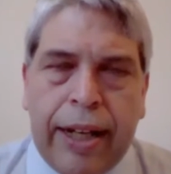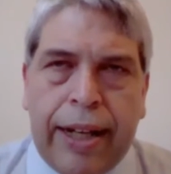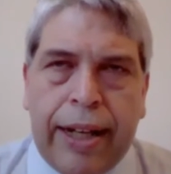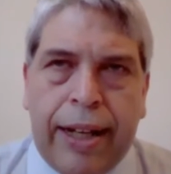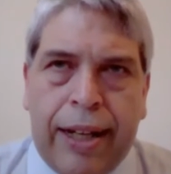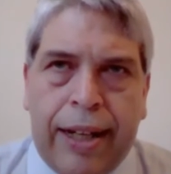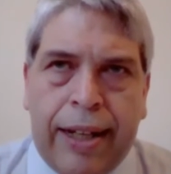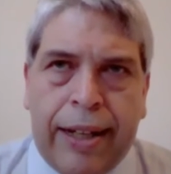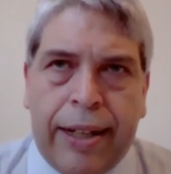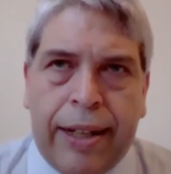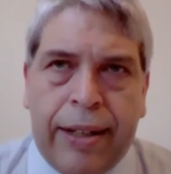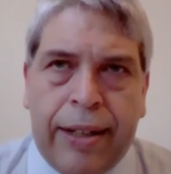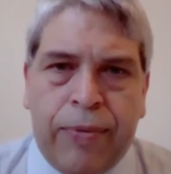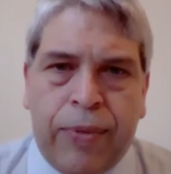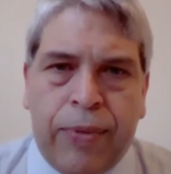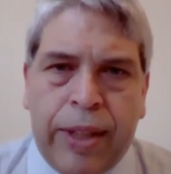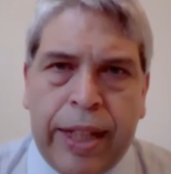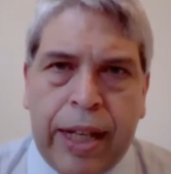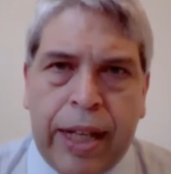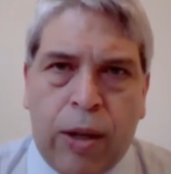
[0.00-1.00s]

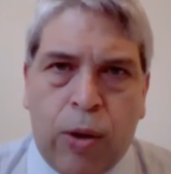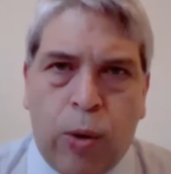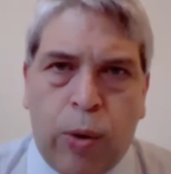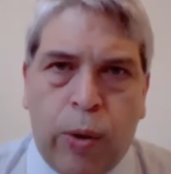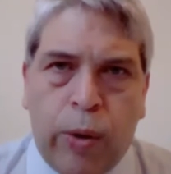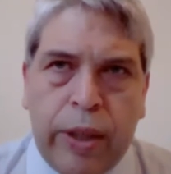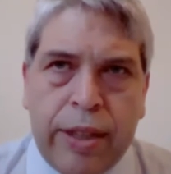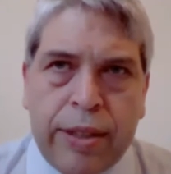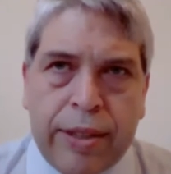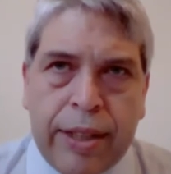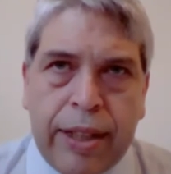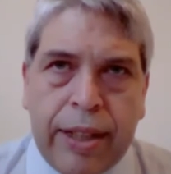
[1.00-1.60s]
Now is